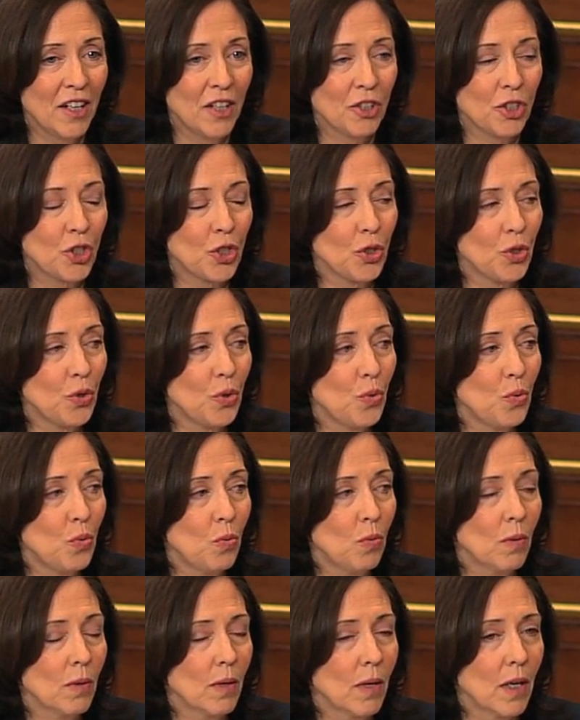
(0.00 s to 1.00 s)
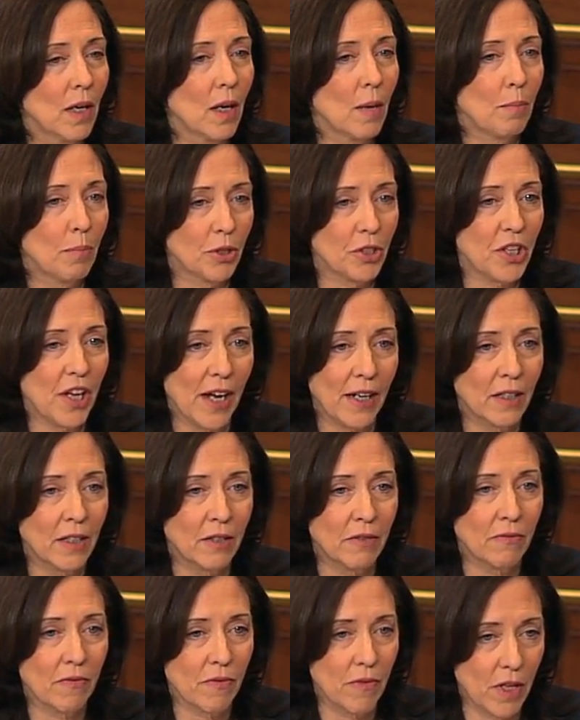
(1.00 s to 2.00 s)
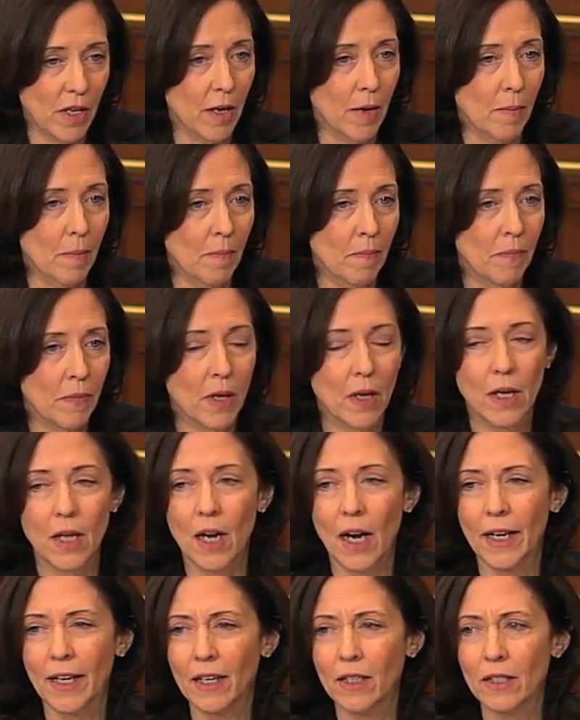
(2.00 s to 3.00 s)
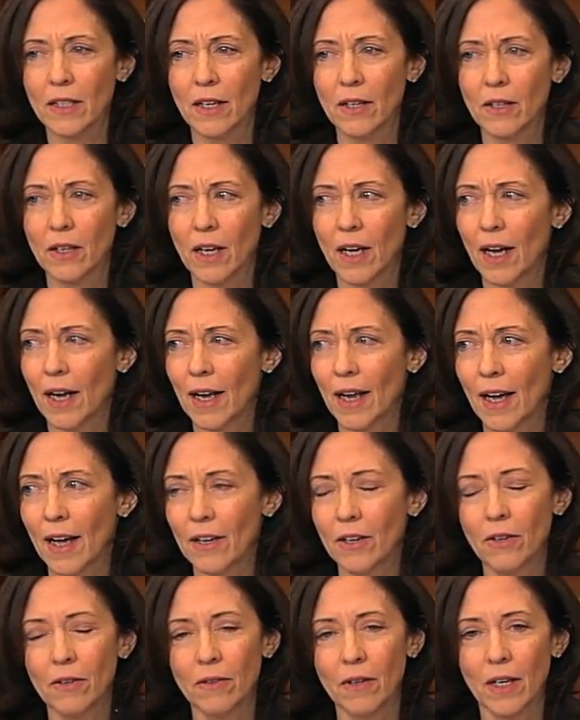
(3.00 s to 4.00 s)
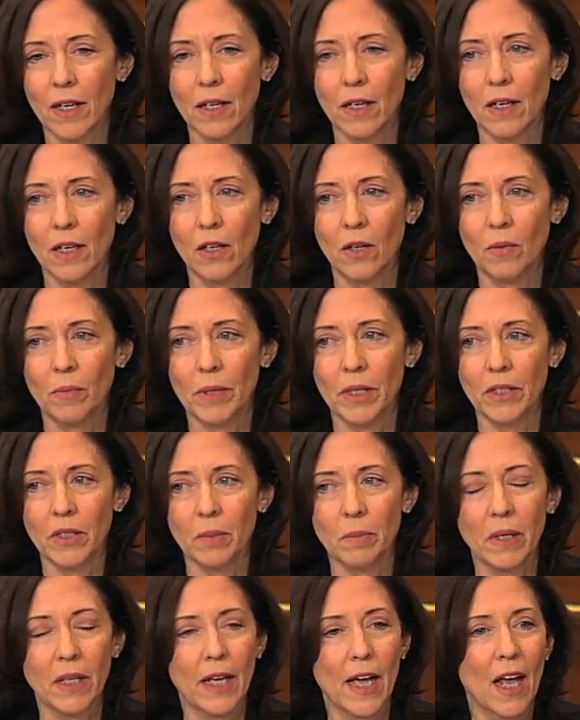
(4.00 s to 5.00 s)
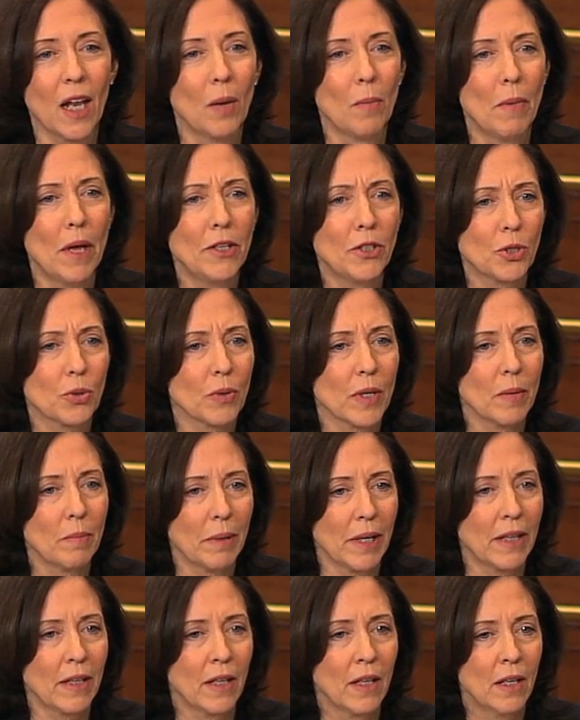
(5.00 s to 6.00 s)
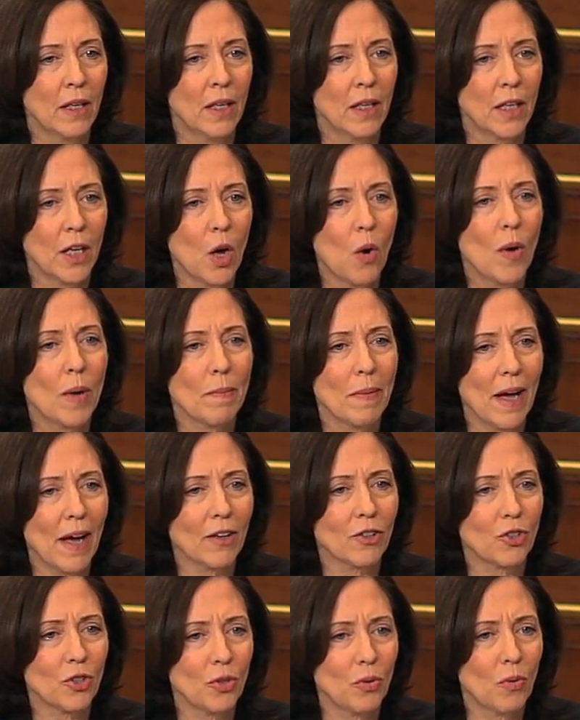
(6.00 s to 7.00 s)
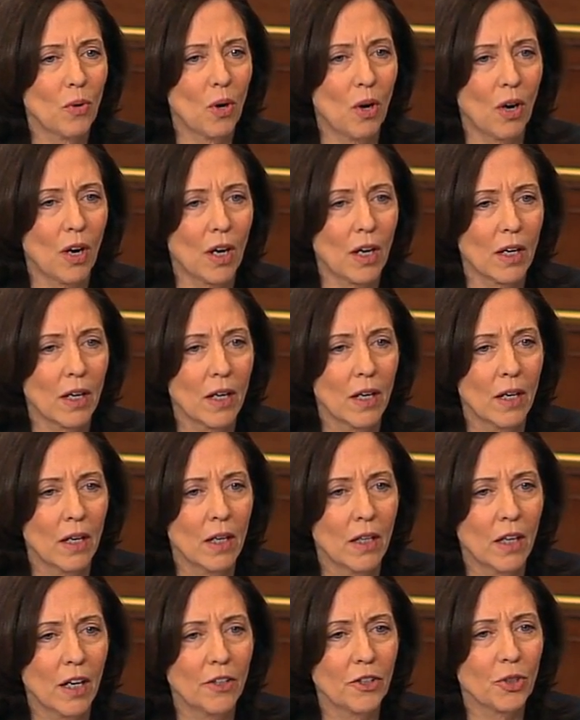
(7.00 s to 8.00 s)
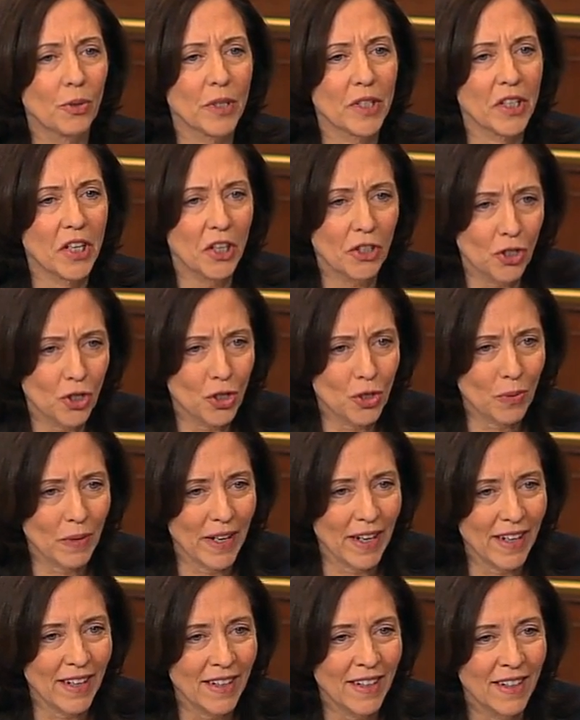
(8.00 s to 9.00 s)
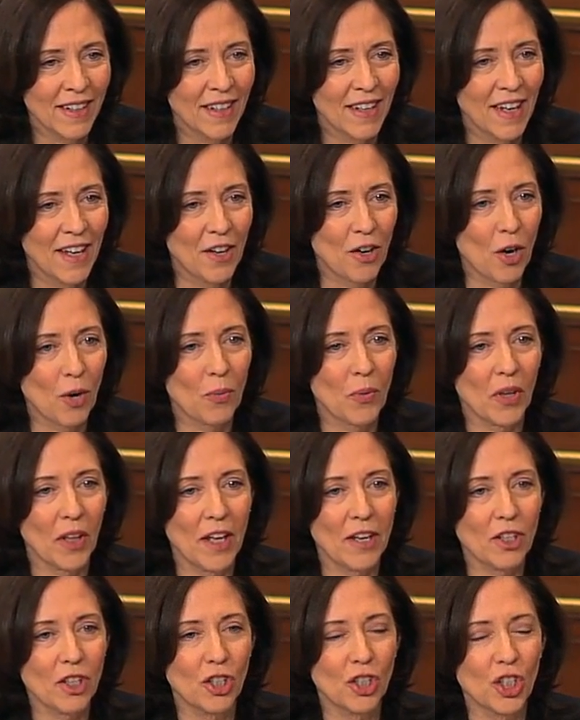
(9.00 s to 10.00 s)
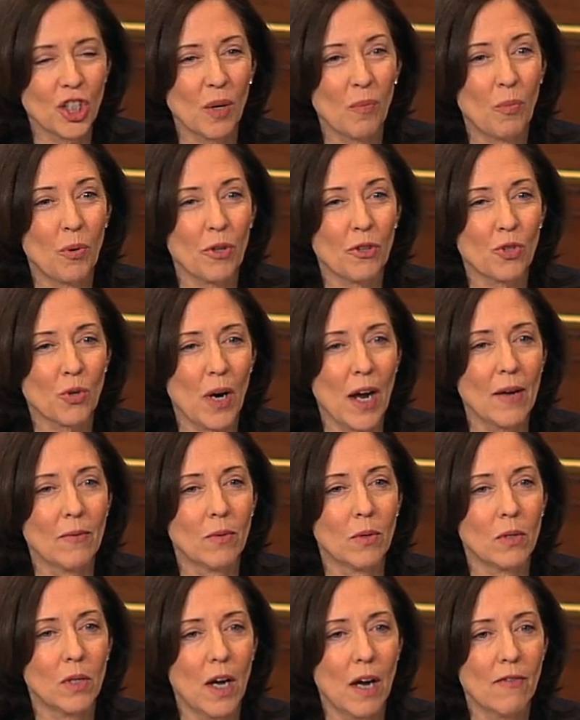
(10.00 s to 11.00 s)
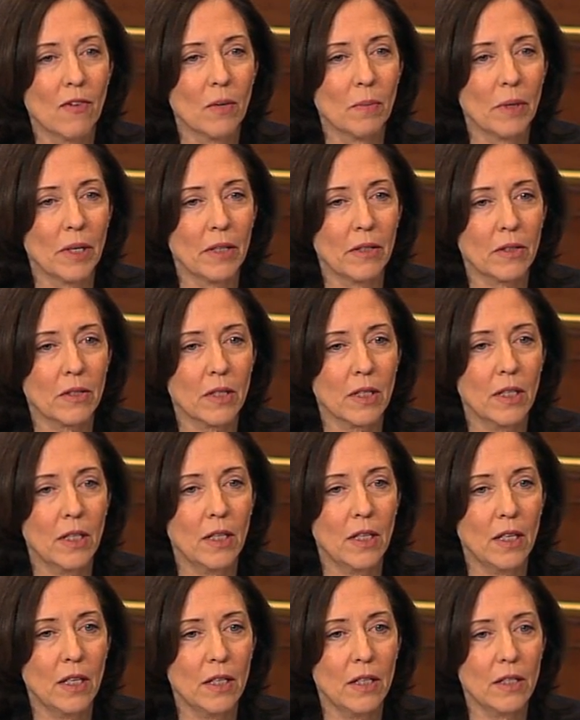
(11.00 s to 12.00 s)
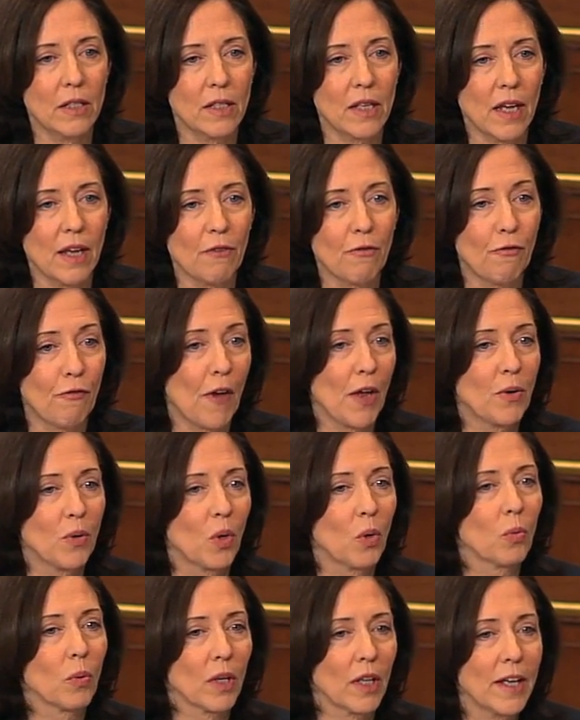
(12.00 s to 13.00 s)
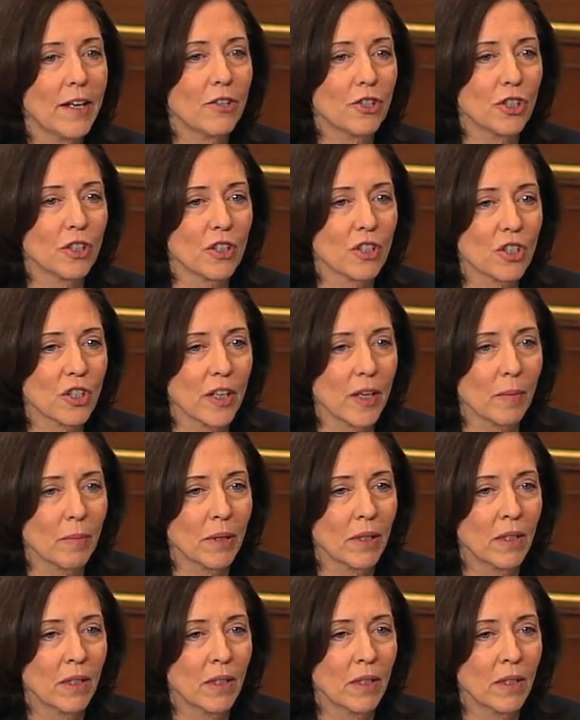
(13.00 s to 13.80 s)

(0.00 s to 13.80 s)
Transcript: to protect them. And I guess I don't mean to be elementary, but going back to our country's history and our relationship with tribal governments, it is a federal relationship.